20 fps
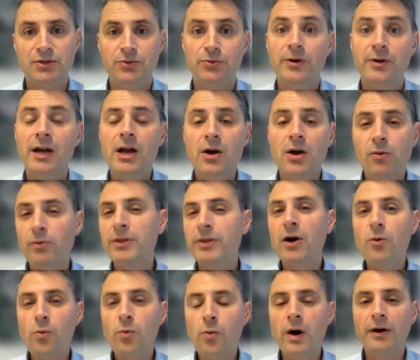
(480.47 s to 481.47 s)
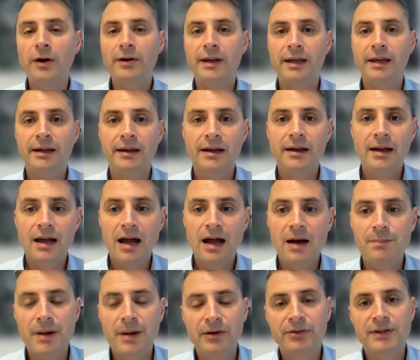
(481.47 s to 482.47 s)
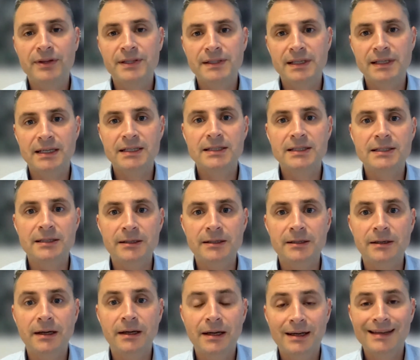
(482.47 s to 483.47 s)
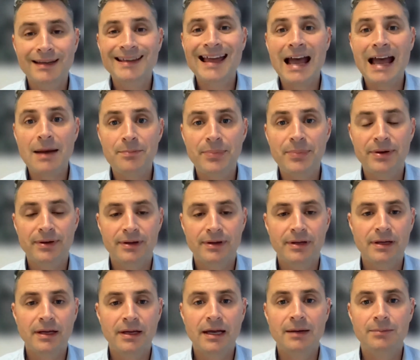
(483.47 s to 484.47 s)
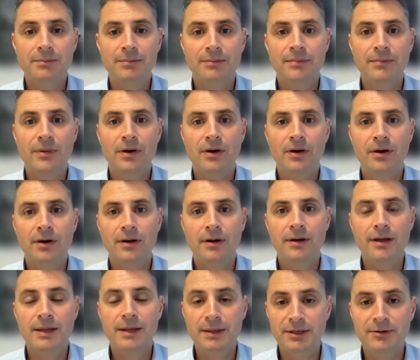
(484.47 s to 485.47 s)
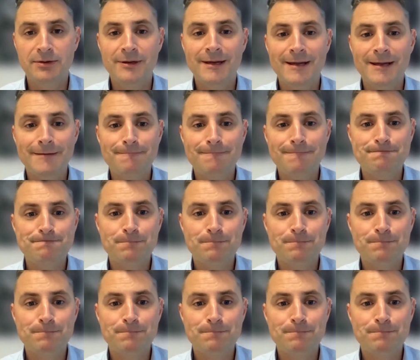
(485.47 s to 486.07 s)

through without worrying about the 6-year cap in the UK.